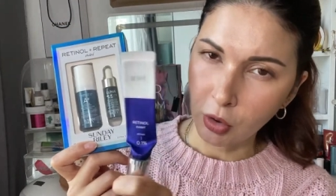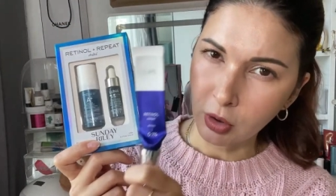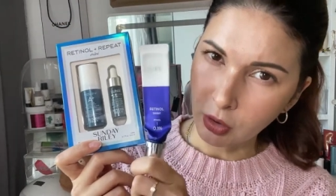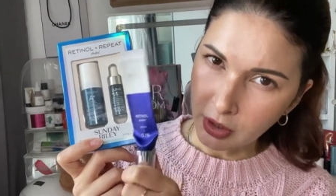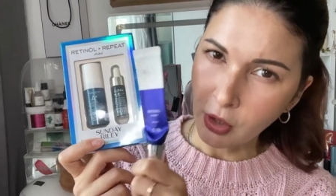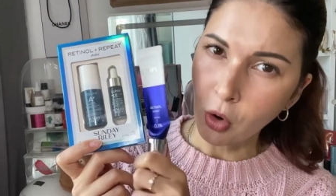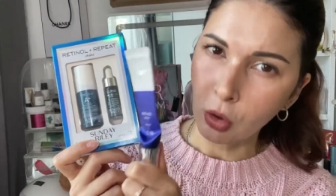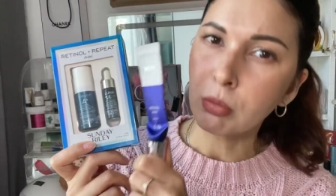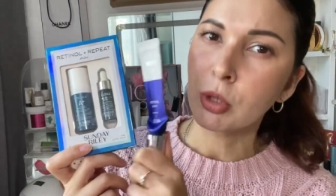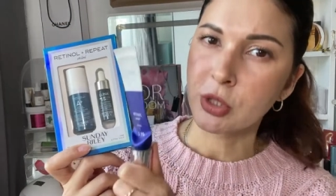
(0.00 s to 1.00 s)
like
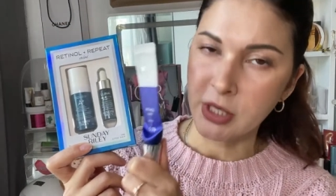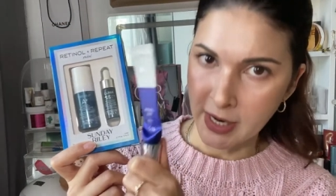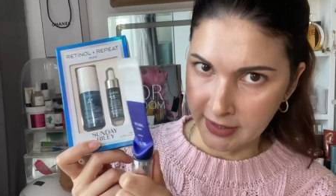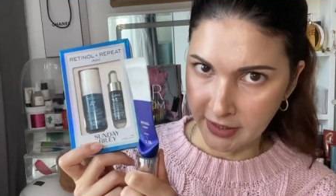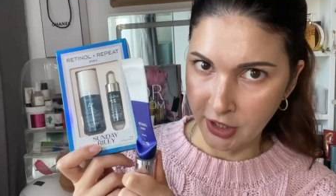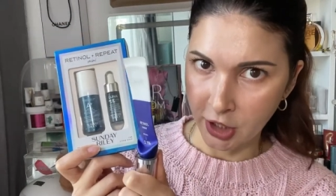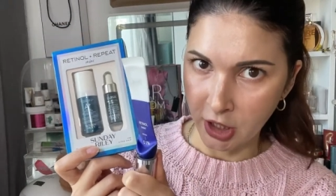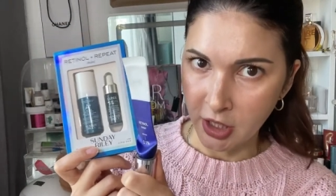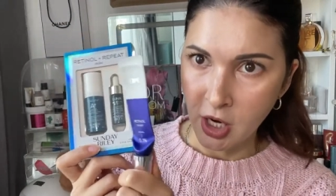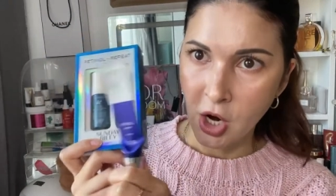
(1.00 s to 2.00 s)
almost a
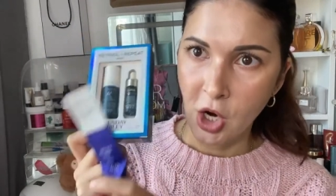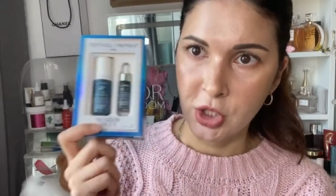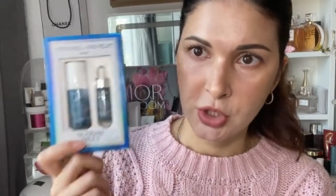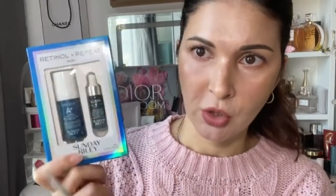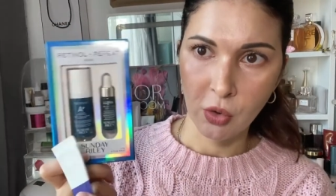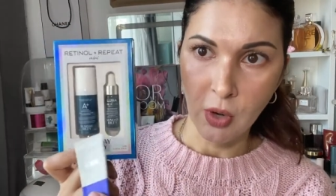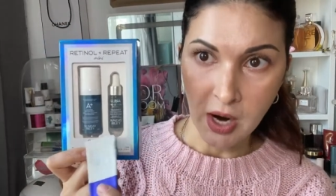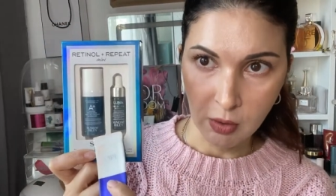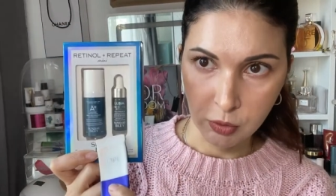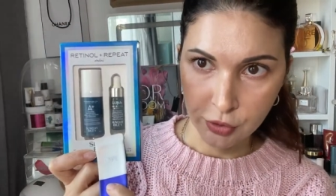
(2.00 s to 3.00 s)
year. So
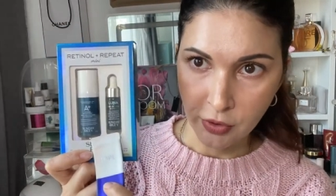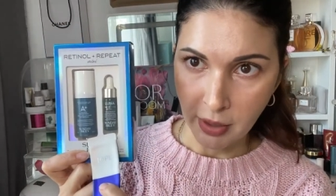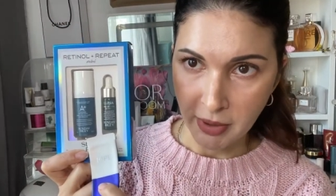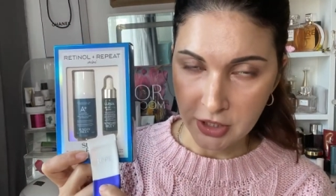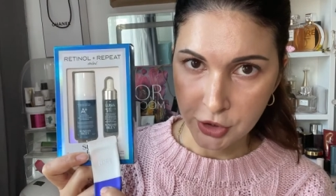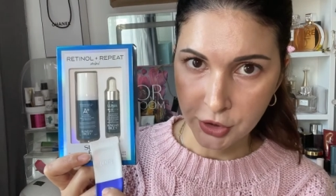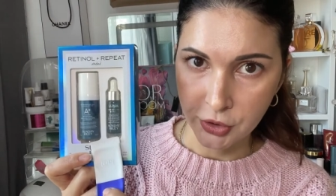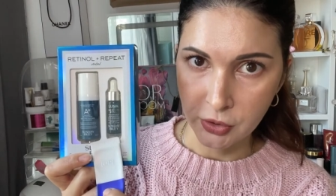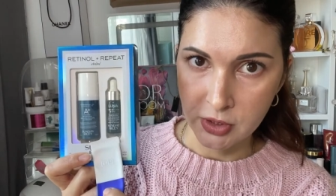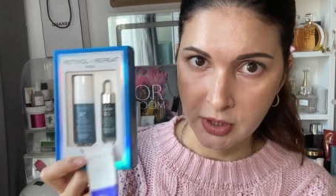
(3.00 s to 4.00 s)
I would recommend to
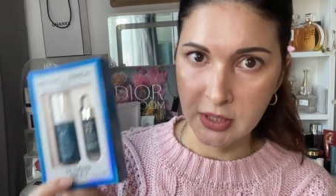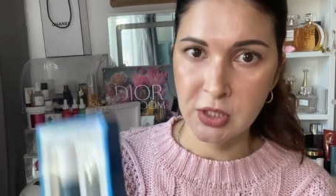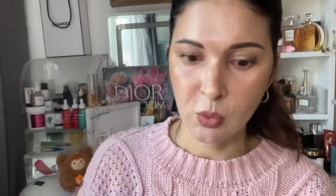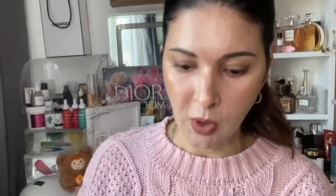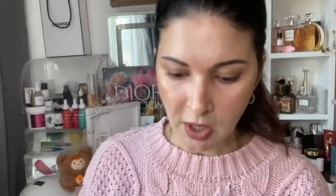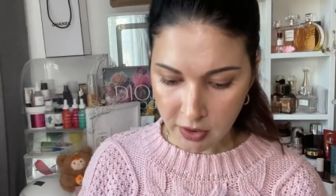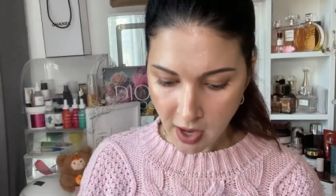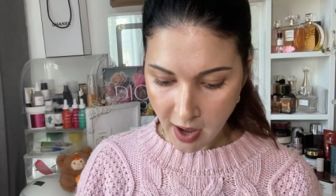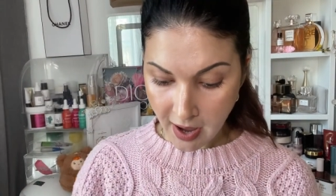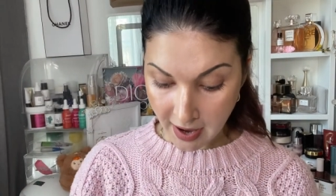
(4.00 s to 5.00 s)
use this one.
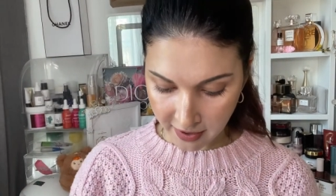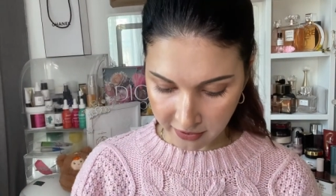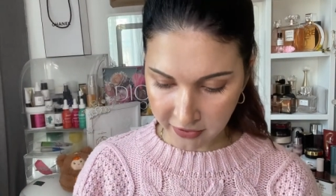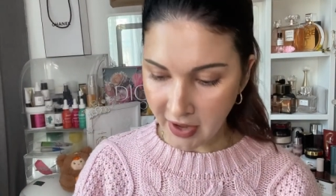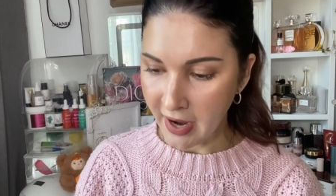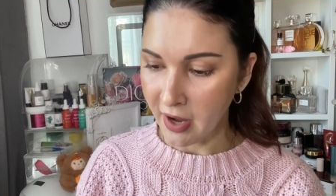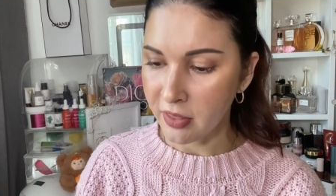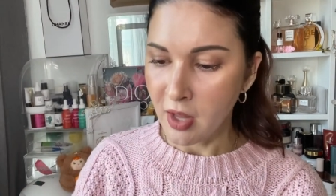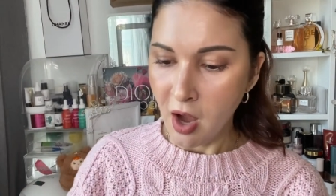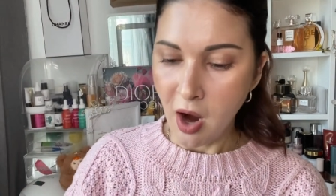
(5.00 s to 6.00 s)
And
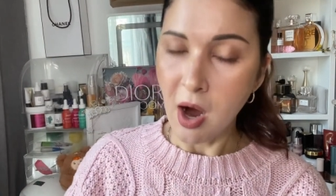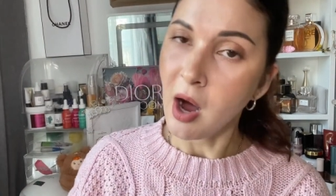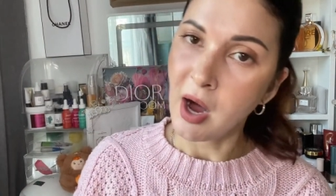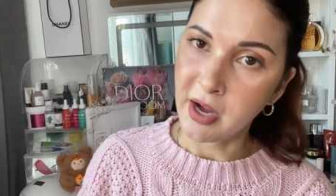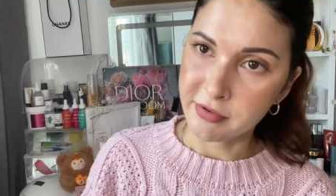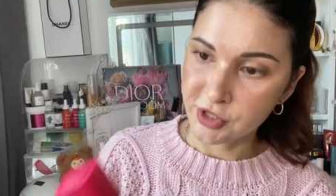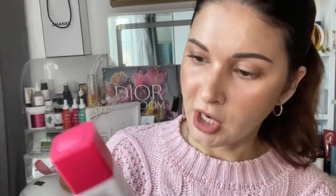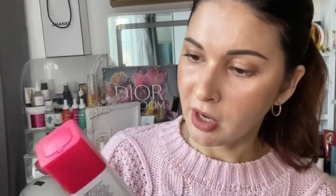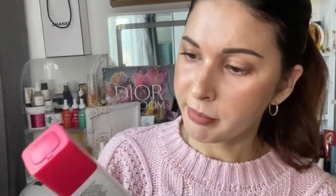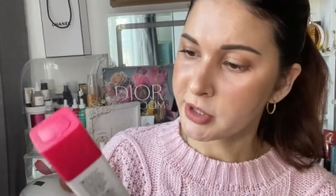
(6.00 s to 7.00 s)
then I
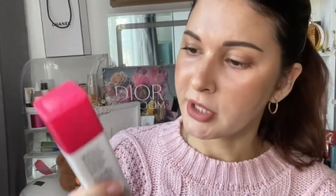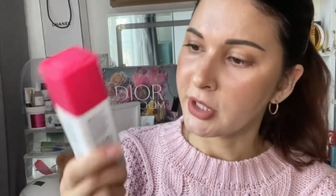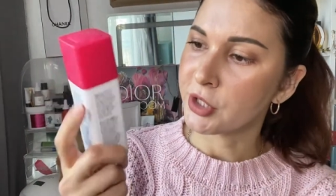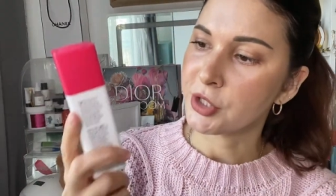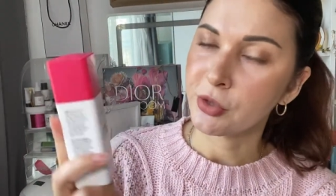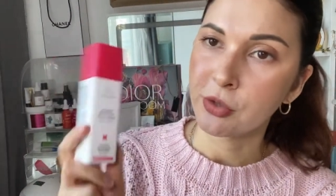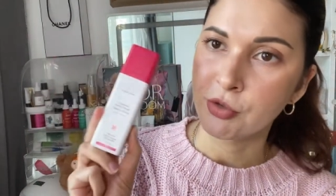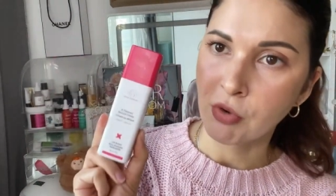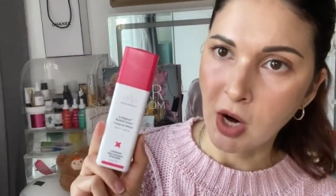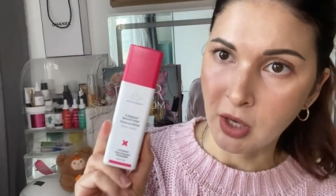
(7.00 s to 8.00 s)
jumped into
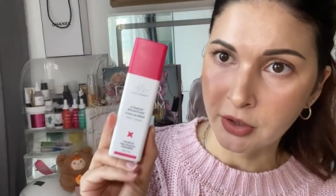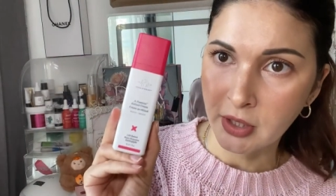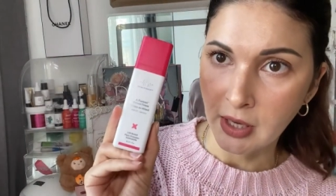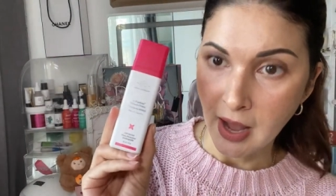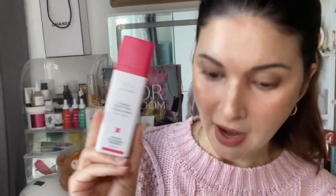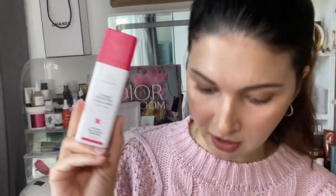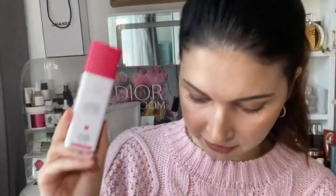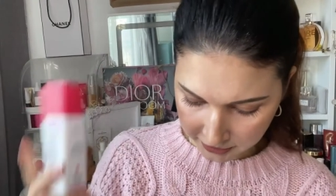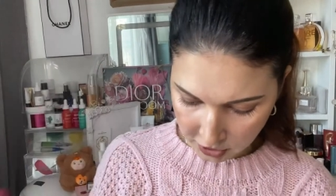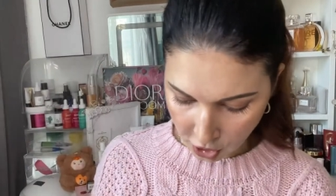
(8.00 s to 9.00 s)
Drunk
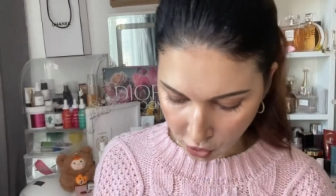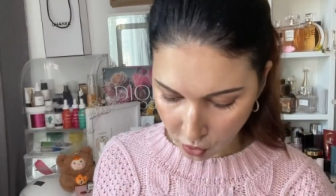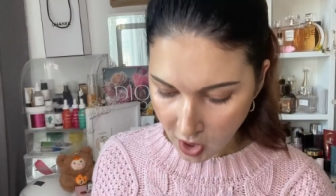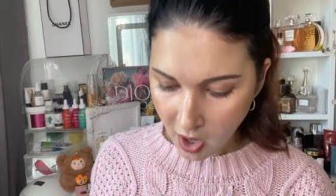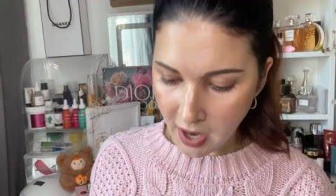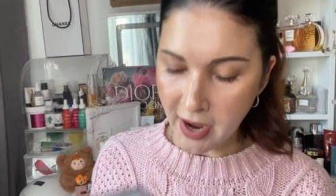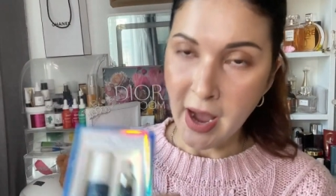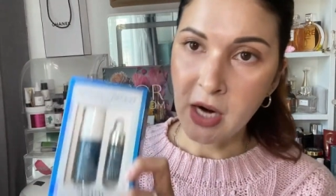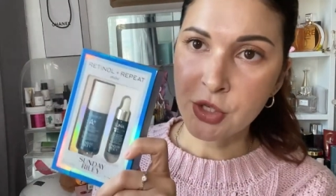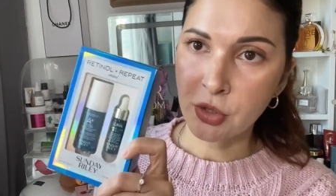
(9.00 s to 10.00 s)
Elephant. Oh, I
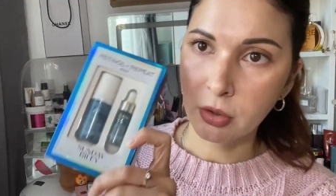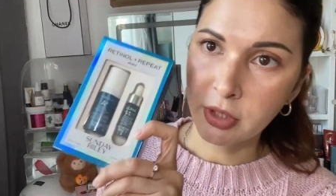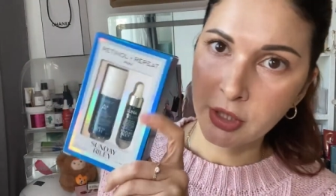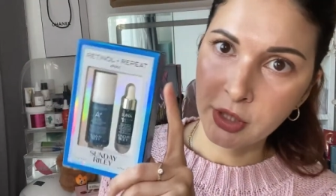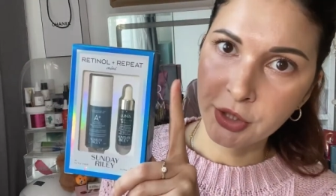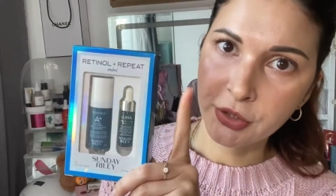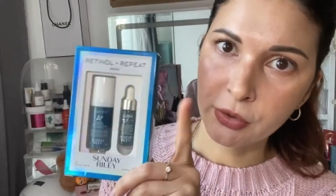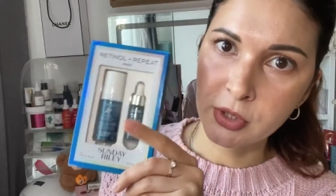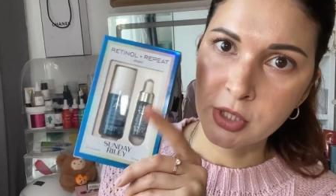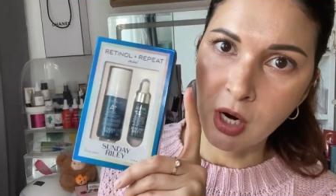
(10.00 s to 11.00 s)
actually
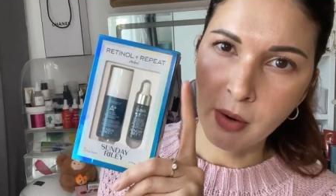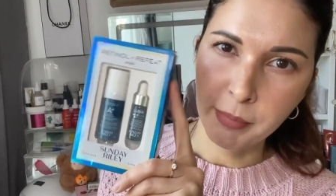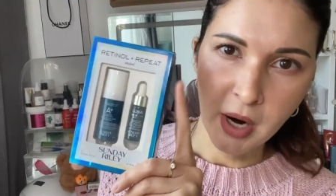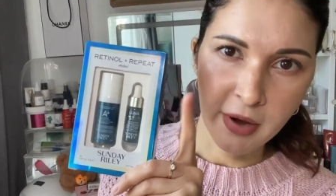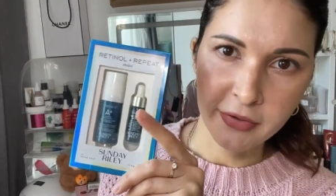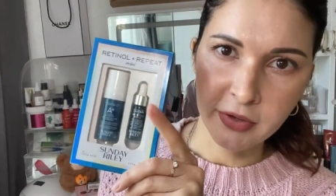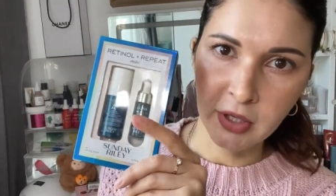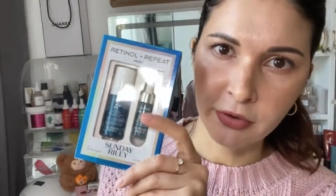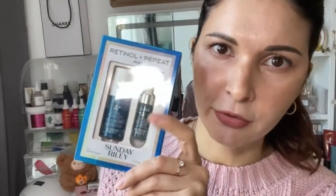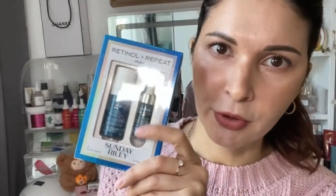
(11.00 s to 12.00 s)
used up, I
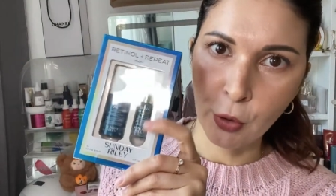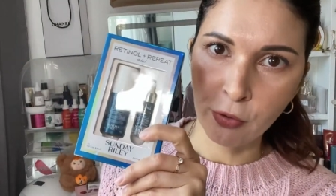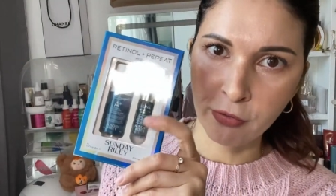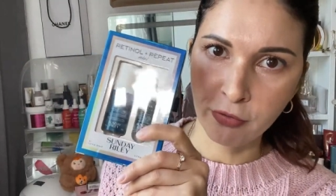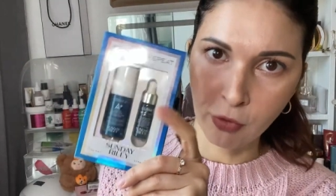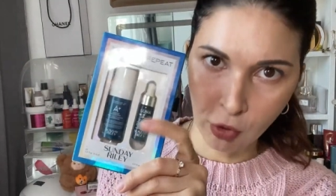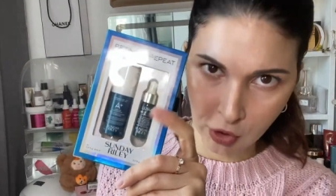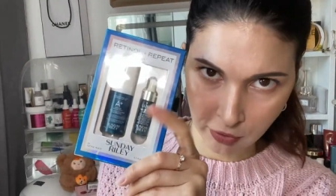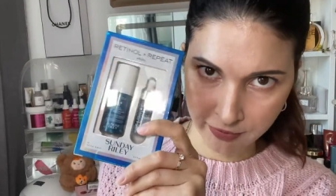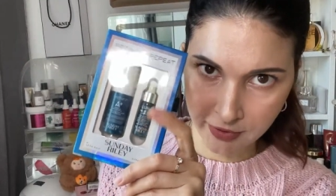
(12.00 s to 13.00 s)
think, 3 or 4
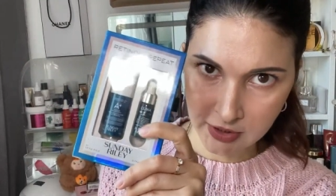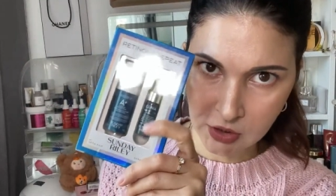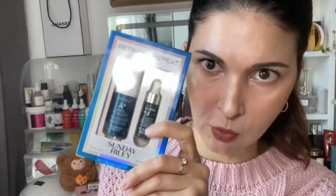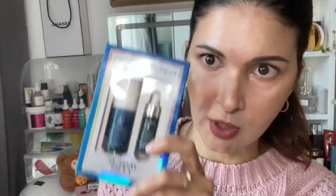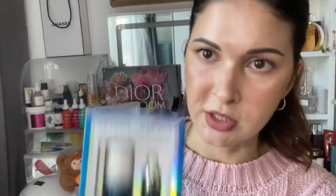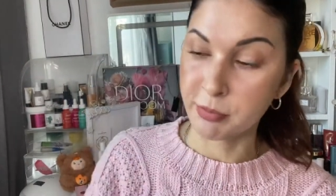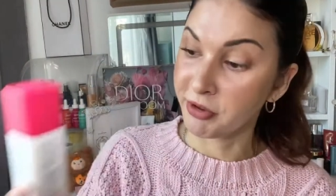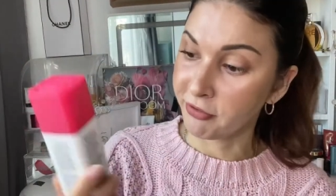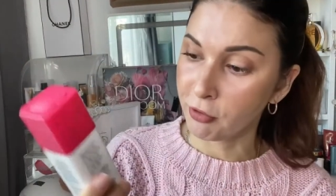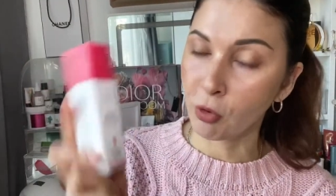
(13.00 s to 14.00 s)
of these ones
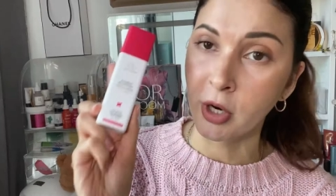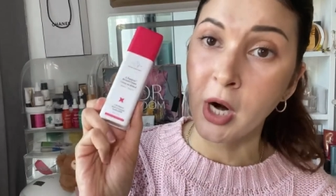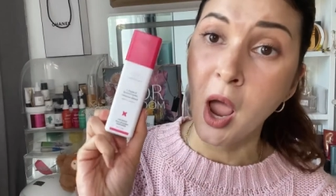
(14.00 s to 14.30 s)
before